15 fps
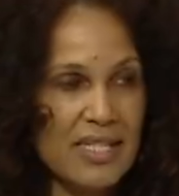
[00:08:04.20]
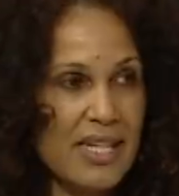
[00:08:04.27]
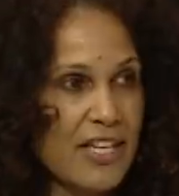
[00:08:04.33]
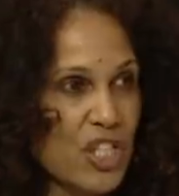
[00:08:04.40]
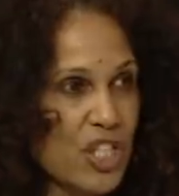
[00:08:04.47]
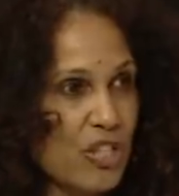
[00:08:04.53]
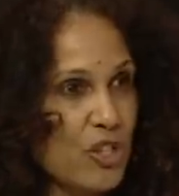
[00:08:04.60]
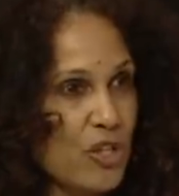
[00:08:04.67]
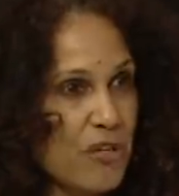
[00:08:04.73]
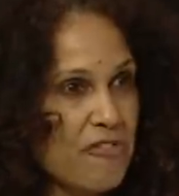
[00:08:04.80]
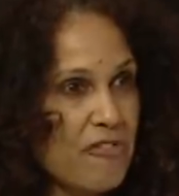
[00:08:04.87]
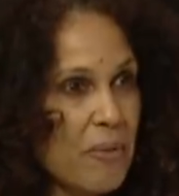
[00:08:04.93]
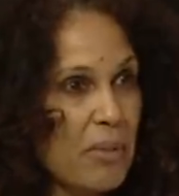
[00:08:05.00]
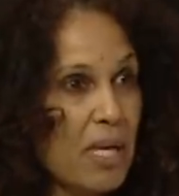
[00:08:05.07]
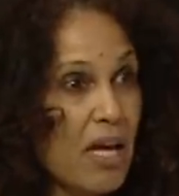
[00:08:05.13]
is that children
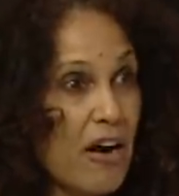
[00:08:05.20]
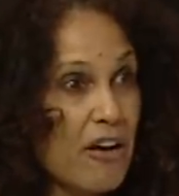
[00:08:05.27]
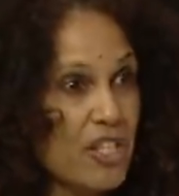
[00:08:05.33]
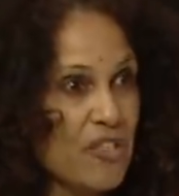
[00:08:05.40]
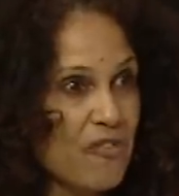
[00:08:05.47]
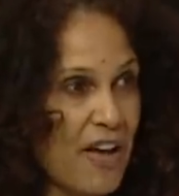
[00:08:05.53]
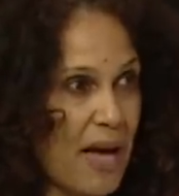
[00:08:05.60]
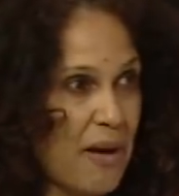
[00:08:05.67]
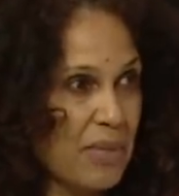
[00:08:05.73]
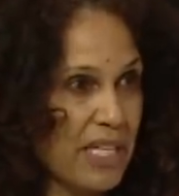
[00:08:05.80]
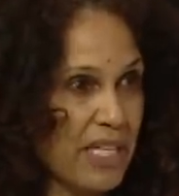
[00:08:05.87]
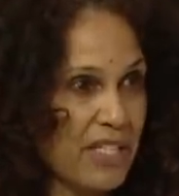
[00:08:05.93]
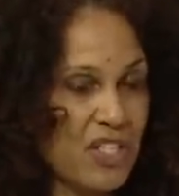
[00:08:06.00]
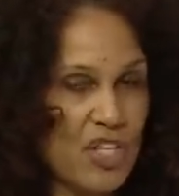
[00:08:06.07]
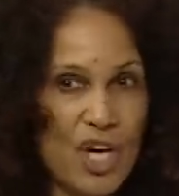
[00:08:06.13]
from large
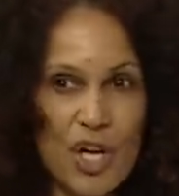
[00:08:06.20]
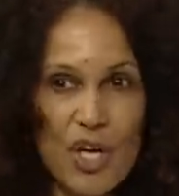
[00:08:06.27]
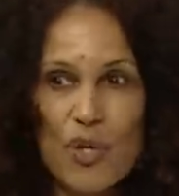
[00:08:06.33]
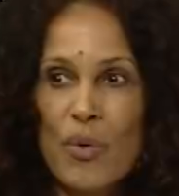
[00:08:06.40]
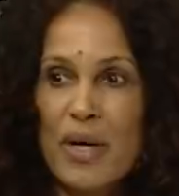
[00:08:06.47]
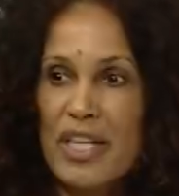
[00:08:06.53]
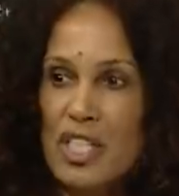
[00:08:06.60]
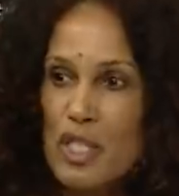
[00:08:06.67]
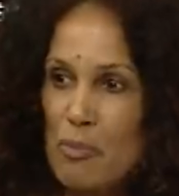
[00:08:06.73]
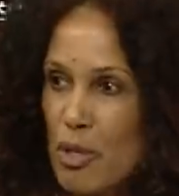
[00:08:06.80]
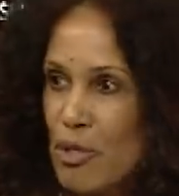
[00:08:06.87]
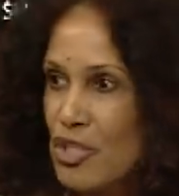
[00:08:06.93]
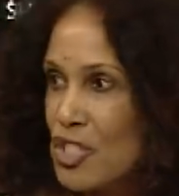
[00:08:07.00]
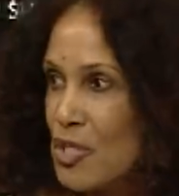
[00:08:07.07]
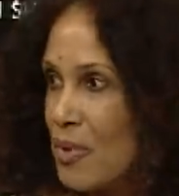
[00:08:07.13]
families who were
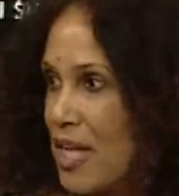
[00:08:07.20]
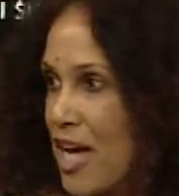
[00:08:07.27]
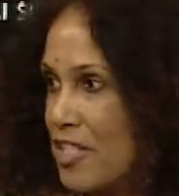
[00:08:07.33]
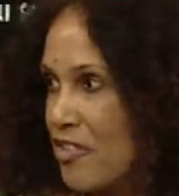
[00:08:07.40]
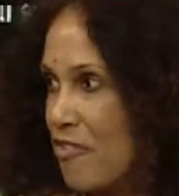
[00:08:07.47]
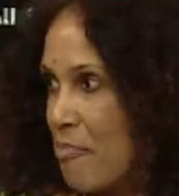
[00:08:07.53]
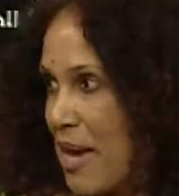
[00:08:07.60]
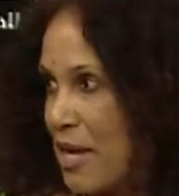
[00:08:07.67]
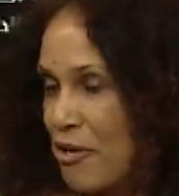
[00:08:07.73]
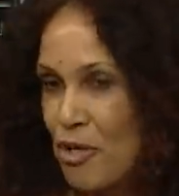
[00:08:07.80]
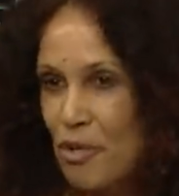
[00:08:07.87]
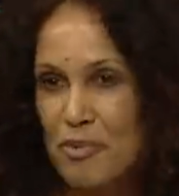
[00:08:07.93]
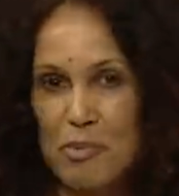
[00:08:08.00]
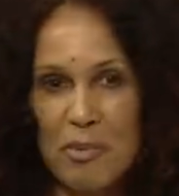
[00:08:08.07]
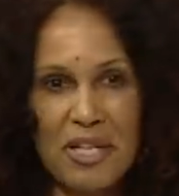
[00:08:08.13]
exposed to a lot of
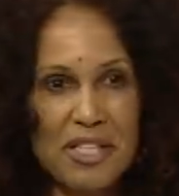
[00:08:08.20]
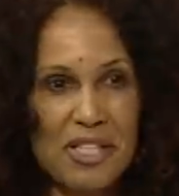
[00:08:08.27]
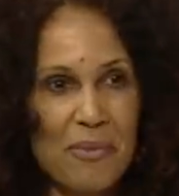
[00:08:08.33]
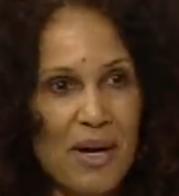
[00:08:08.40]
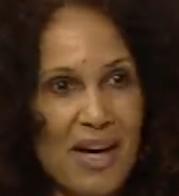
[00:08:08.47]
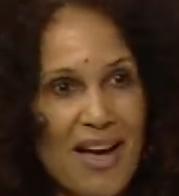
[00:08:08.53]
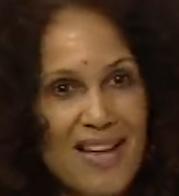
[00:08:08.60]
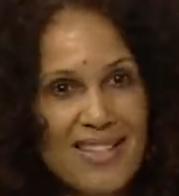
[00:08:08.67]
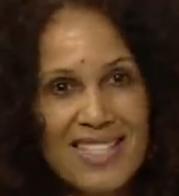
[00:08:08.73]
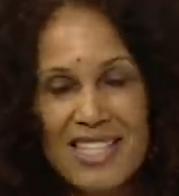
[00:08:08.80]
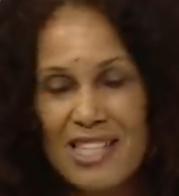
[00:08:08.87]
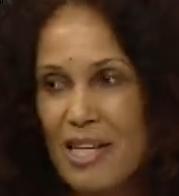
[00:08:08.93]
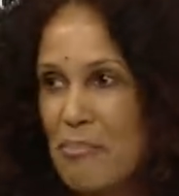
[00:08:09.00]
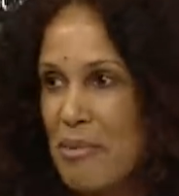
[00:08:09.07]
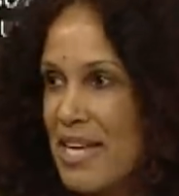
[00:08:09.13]
microbes because they were
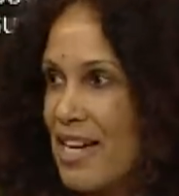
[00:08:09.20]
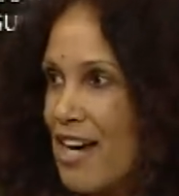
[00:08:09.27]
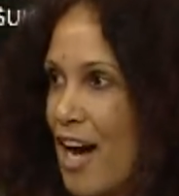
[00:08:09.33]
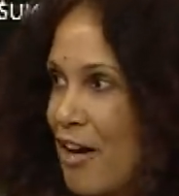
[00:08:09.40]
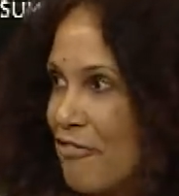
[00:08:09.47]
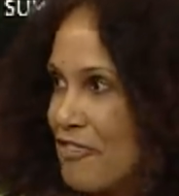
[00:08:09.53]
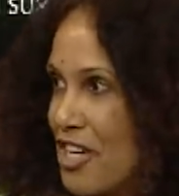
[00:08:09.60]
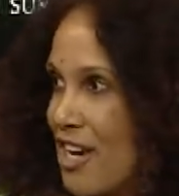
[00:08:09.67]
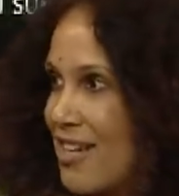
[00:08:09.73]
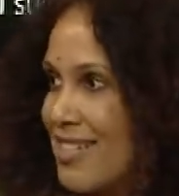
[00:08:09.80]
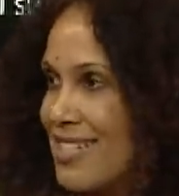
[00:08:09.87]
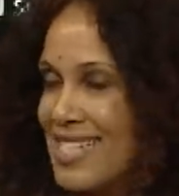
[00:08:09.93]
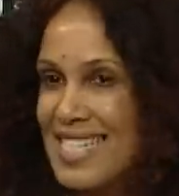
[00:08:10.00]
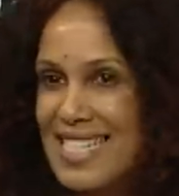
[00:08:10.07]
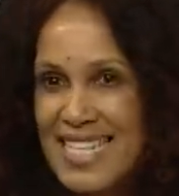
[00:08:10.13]
constantly being coughed on
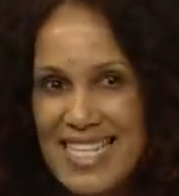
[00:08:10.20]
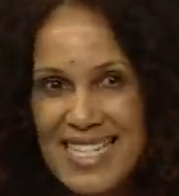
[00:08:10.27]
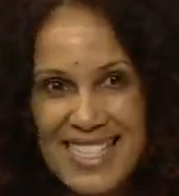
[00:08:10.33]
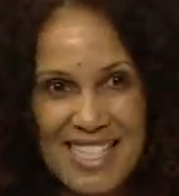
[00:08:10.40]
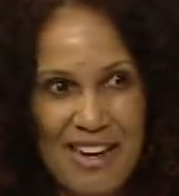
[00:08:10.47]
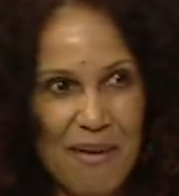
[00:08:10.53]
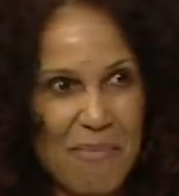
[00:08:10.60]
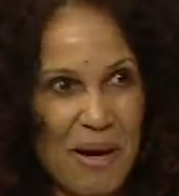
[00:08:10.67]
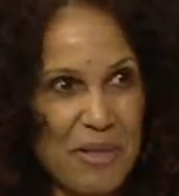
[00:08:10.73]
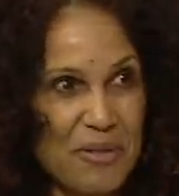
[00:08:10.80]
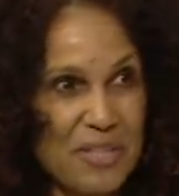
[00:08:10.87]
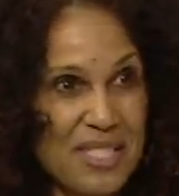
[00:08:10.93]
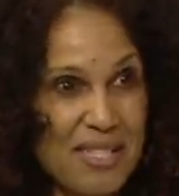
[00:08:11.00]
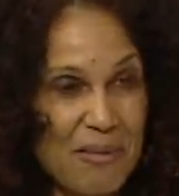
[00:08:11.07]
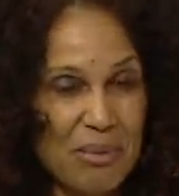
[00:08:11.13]
and sneezed on by their
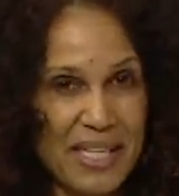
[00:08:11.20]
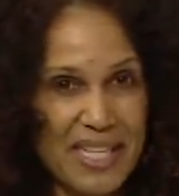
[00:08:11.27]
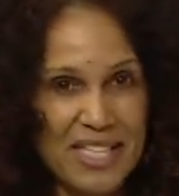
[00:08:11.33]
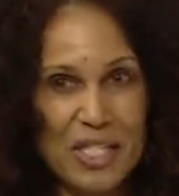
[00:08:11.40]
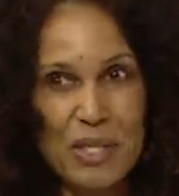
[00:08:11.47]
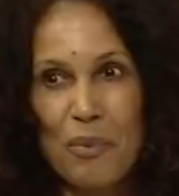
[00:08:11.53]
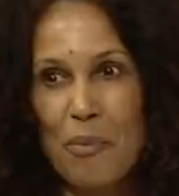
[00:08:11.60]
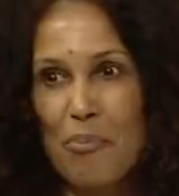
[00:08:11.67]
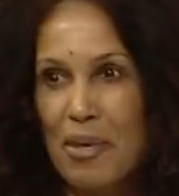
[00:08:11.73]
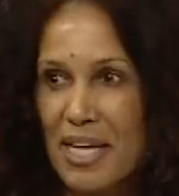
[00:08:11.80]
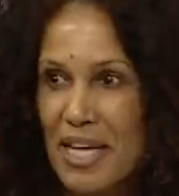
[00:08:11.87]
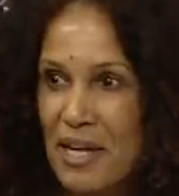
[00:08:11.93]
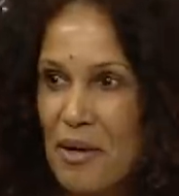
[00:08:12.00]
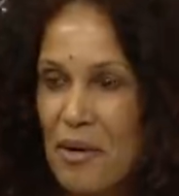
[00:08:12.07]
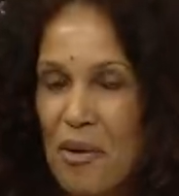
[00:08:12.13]
siblings who were
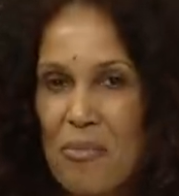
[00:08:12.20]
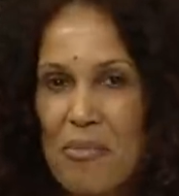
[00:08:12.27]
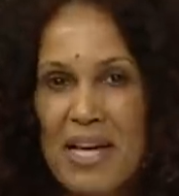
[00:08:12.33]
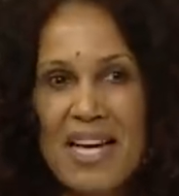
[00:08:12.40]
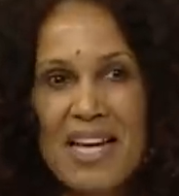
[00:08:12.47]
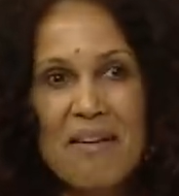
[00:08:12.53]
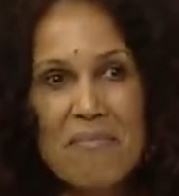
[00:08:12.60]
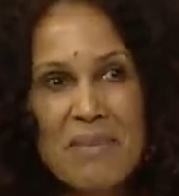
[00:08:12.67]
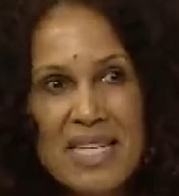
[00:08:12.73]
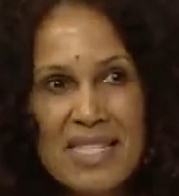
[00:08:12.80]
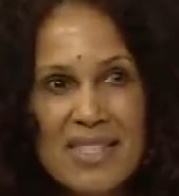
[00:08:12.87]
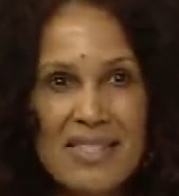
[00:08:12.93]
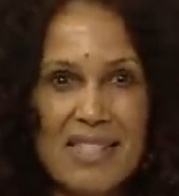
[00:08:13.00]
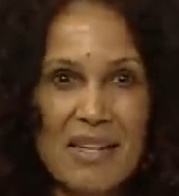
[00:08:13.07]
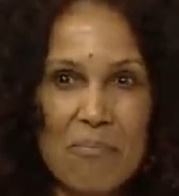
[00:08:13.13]
bringing home
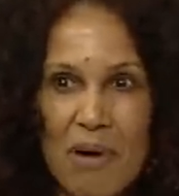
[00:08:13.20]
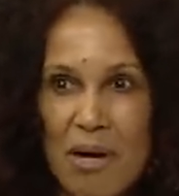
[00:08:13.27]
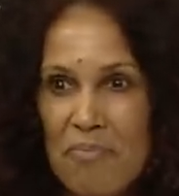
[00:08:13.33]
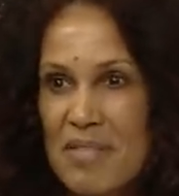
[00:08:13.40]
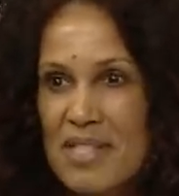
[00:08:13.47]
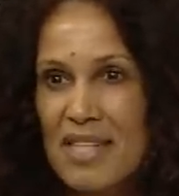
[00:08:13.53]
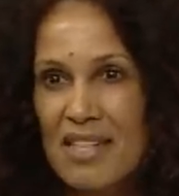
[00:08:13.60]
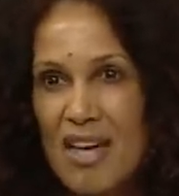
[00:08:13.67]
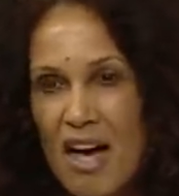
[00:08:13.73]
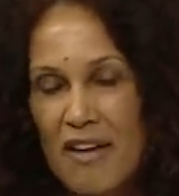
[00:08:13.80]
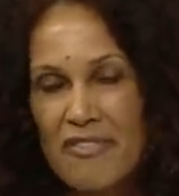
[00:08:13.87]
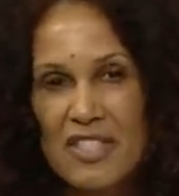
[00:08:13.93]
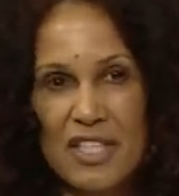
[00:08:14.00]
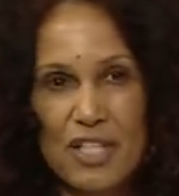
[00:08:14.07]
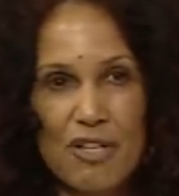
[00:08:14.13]
measles and mumps and
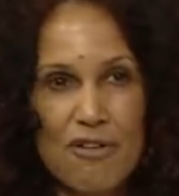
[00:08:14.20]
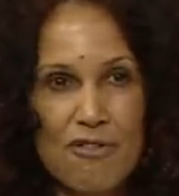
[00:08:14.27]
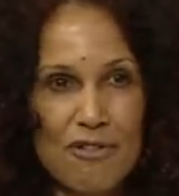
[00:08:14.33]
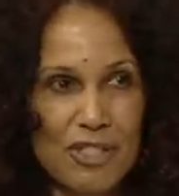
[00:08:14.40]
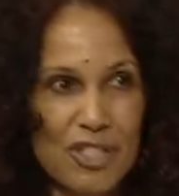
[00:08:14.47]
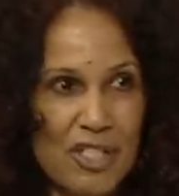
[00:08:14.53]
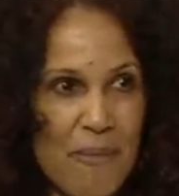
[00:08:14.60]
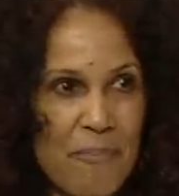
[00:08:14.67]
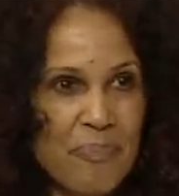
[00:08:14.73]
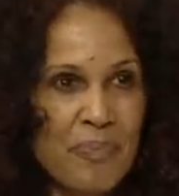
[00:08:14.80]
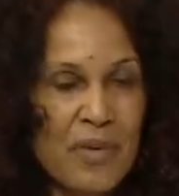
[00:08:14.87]
coughs and colds,